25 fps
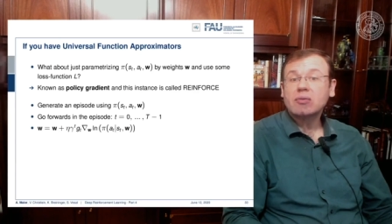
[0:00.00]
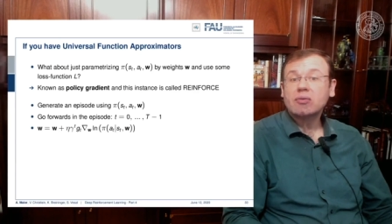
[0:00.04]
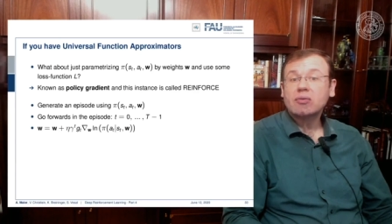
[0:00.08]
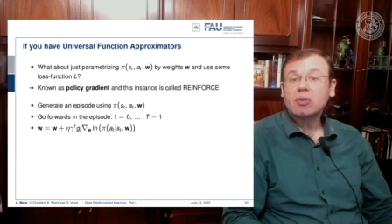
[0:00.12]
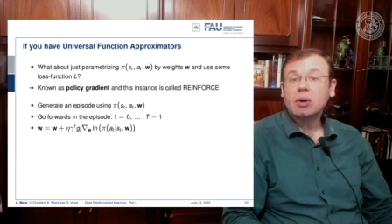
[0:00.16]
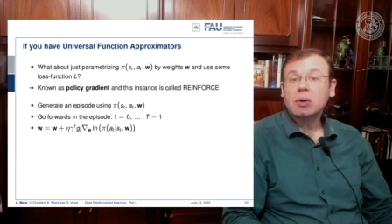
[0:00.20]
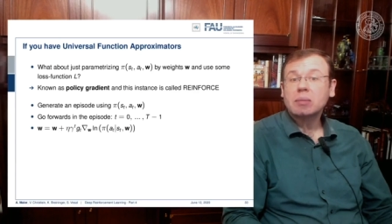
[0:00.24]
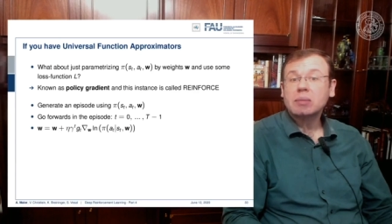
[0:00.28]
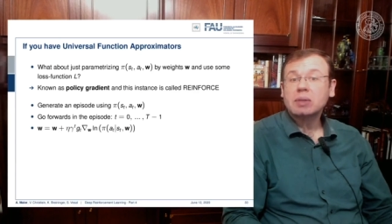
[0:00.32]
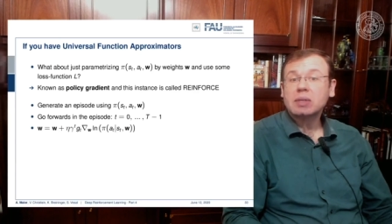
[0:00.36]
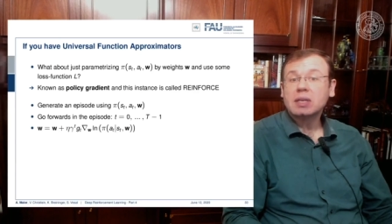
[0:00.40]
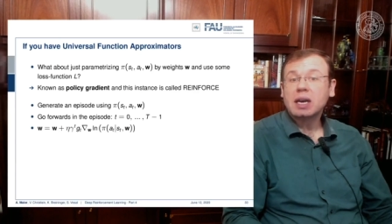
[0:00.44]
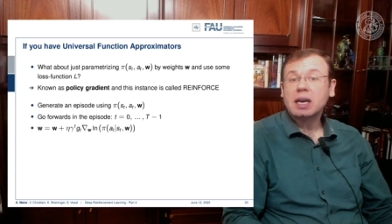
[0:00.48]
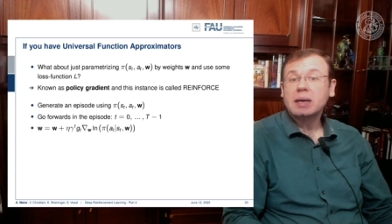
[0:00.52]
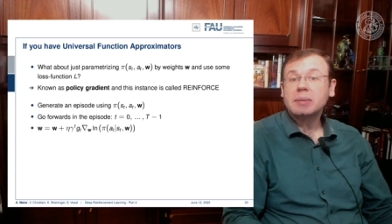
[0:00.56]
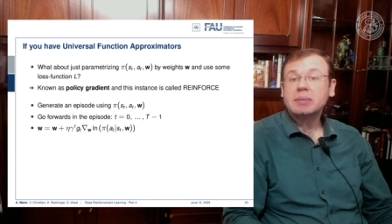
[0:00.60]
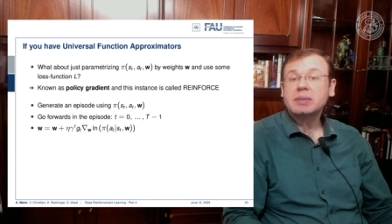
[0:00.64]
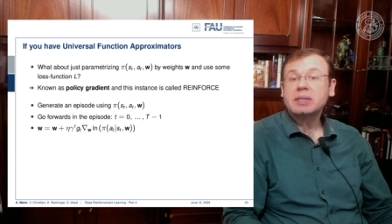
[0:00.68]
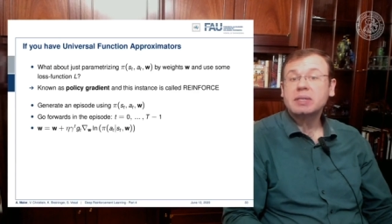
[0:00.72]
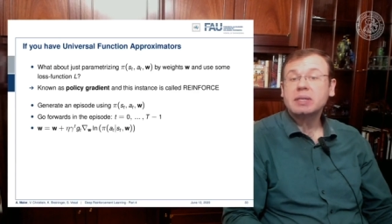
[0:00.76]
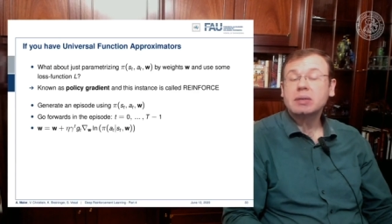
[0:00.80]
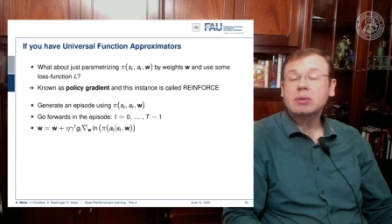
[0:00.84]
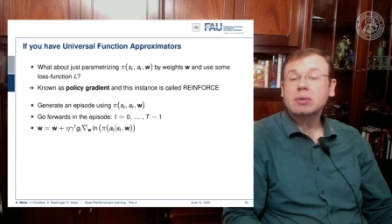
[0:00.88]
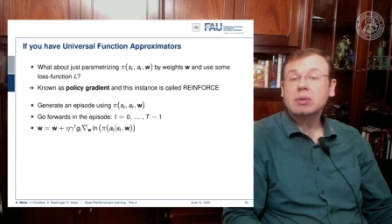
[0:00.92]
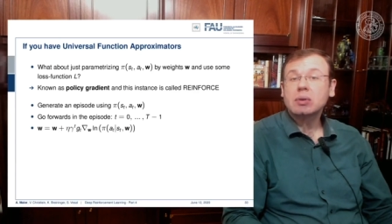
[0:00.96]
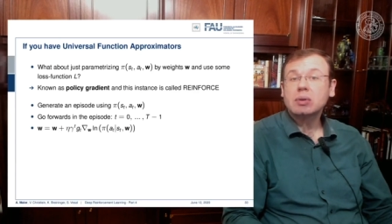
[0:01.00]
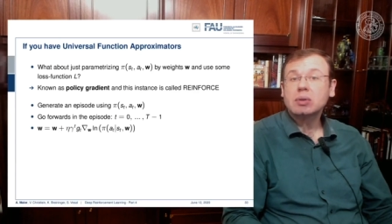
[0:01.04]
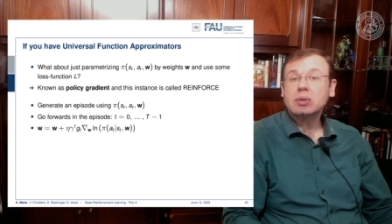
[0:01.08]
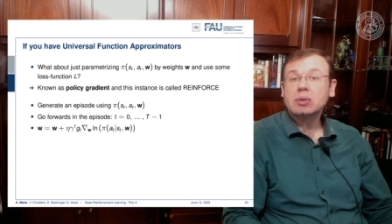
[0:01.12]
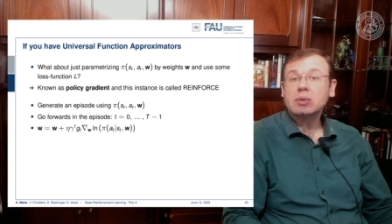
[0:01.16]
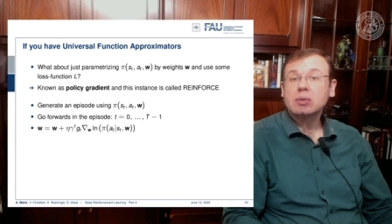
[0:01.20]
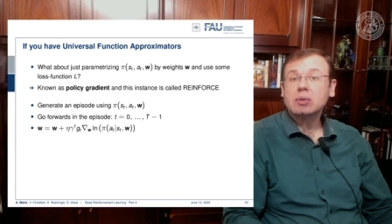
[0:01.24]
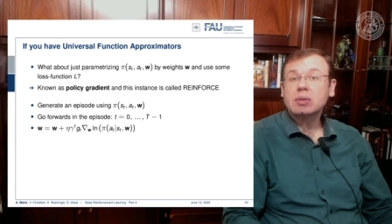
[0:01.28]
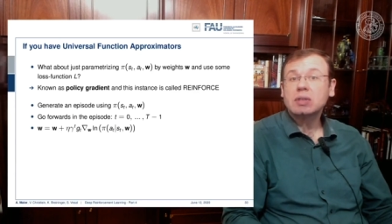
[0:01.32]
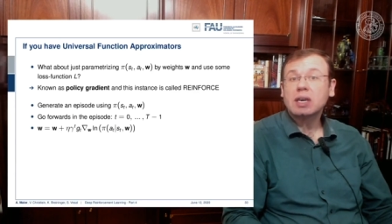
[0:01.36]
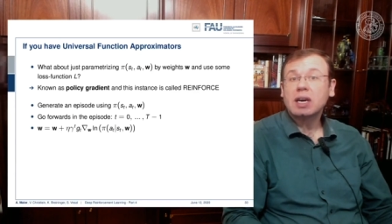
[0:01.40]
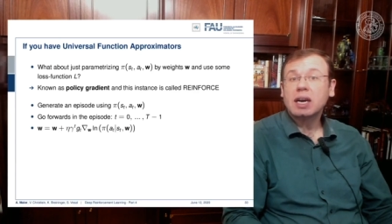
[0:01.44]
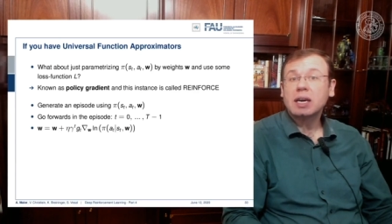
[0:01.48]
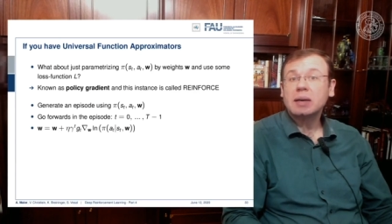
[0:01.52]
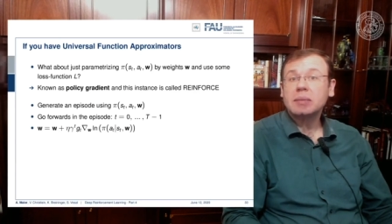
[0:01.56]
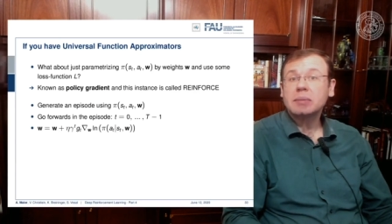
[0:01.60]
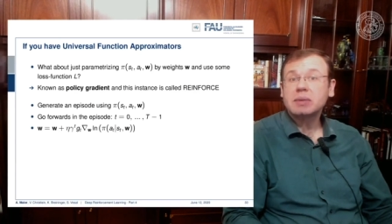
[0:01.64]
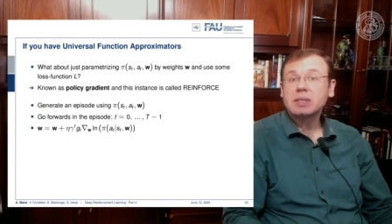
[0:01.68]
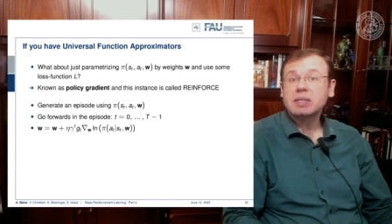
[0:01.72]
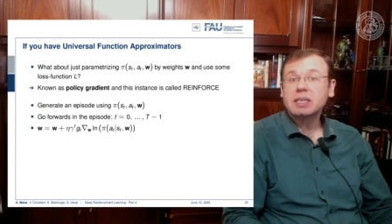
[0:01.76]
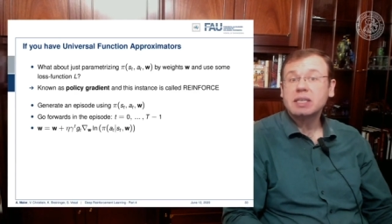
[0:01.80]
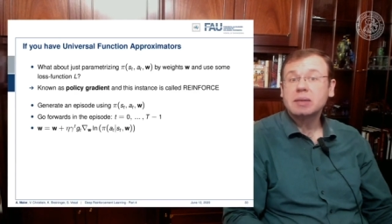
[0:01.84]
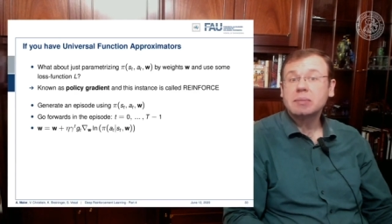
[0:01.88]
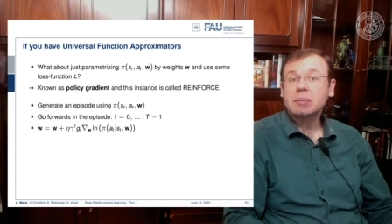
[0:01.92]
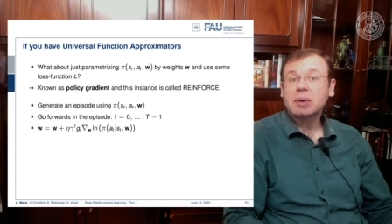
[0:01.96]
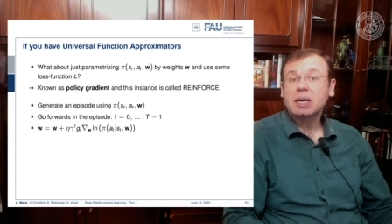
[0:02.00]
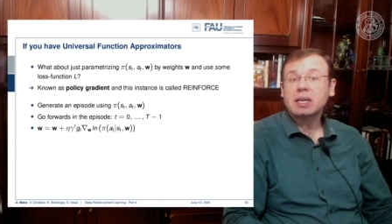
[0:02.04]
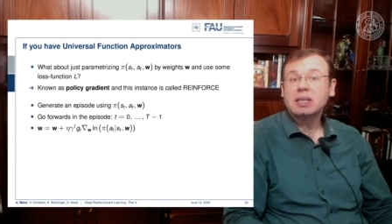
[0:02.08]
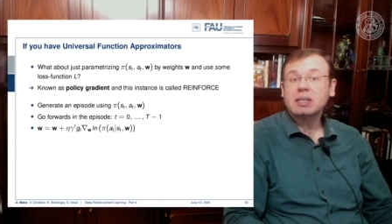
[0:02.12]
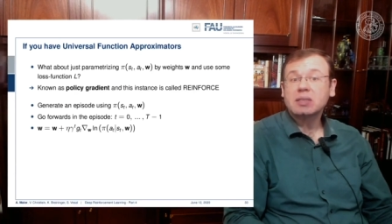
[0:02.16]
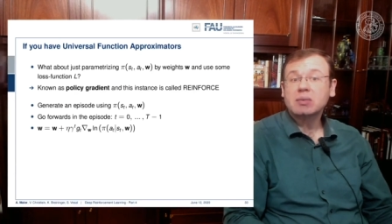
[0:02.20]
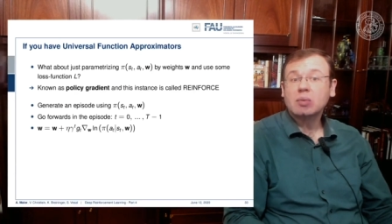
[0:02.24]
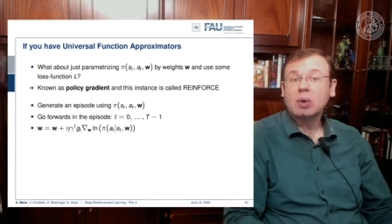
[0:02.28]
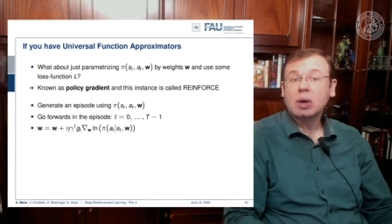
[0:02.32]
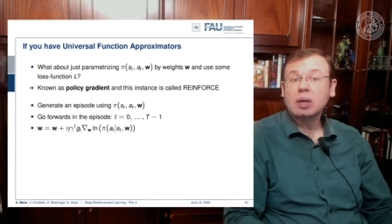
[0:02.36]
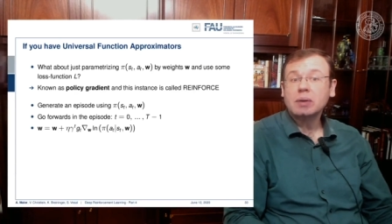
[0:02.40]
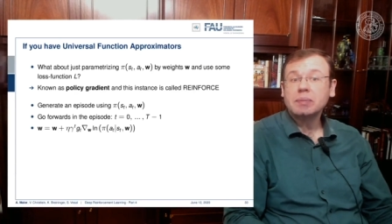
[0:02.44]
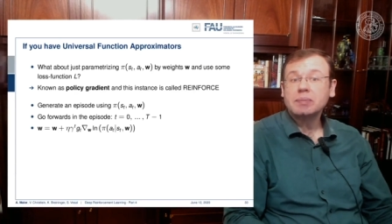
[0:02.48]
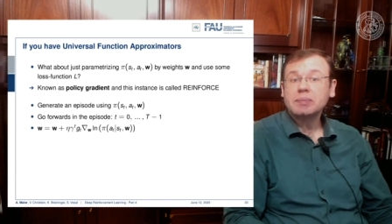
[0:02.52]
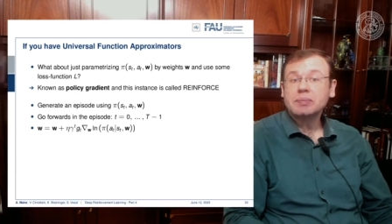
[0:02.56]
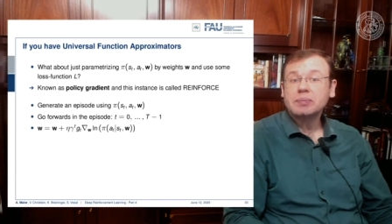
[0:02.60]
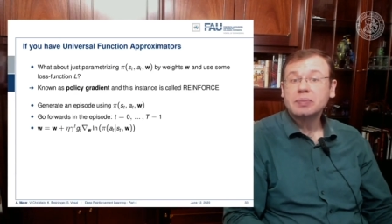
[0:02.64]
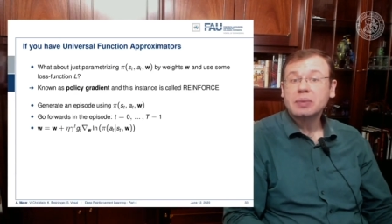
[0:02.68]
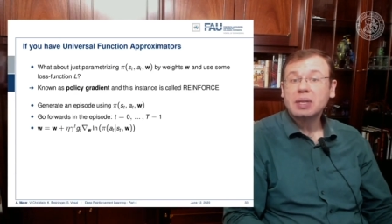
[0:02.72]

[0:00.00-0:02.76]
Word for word: from time zero to time t minus one,